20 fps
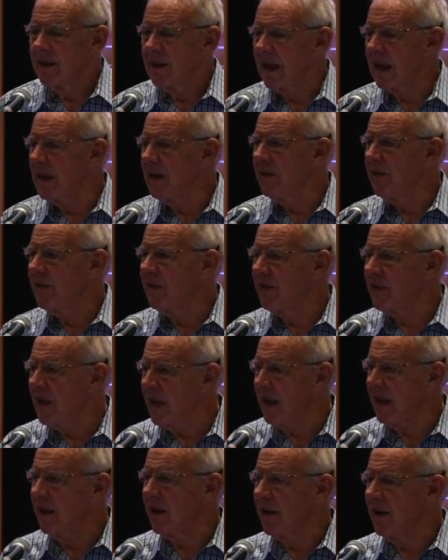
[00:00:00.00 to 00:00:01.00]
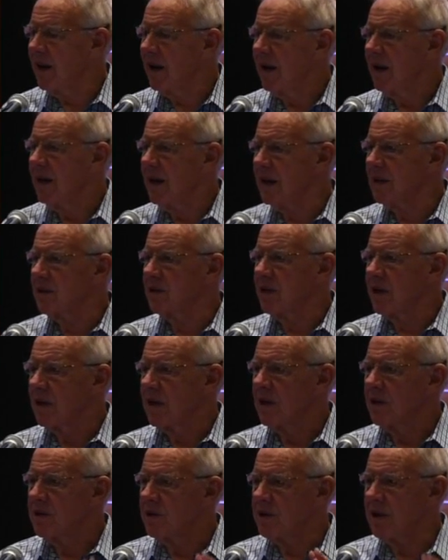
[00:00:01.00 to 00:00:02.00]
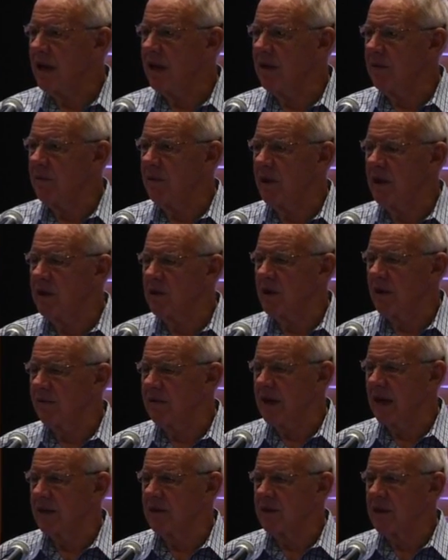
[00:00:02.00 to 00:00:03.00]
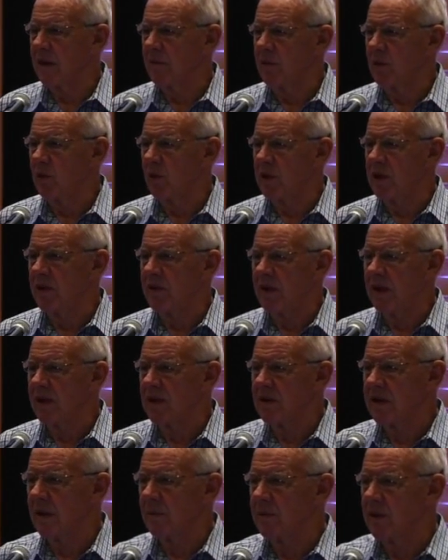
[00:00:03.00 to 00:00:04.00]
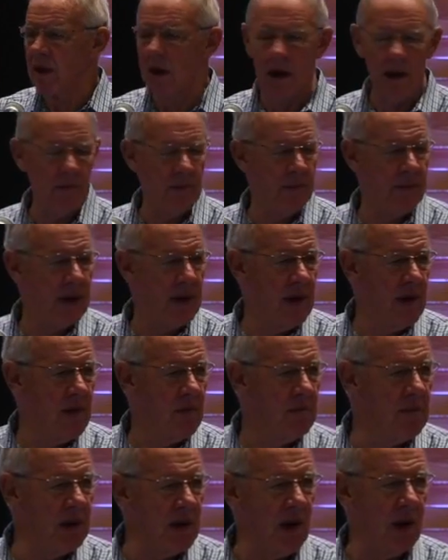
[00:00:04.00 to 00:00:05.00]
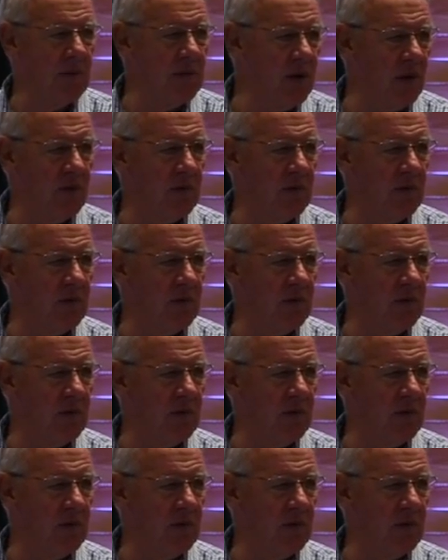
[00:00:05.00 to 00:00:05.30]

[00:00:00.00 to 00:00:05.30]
They think, yes, sin means I've done some naughty thing sometime, but I'm